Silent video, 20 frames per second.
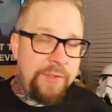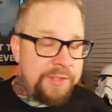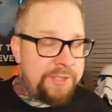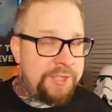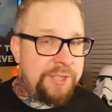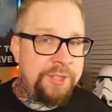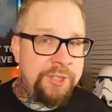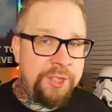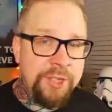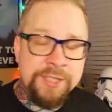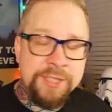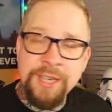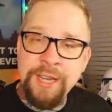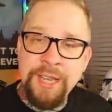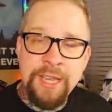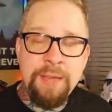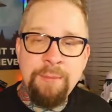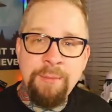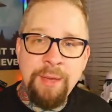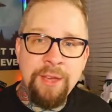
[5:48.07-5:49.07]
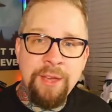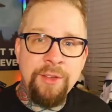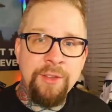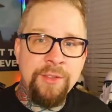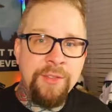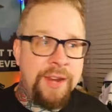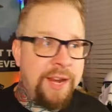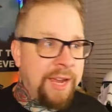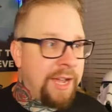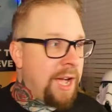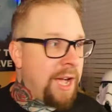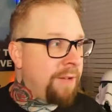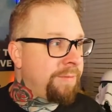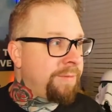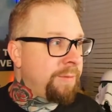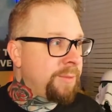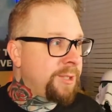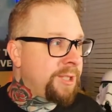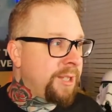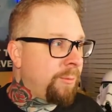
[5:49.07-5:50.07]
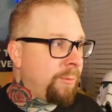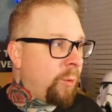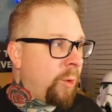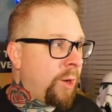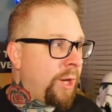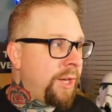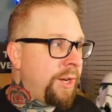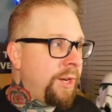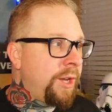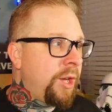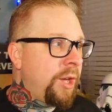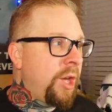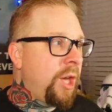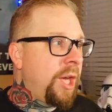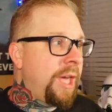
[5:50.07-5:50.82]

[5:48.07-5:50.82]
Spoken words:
This is just an email that I got from someone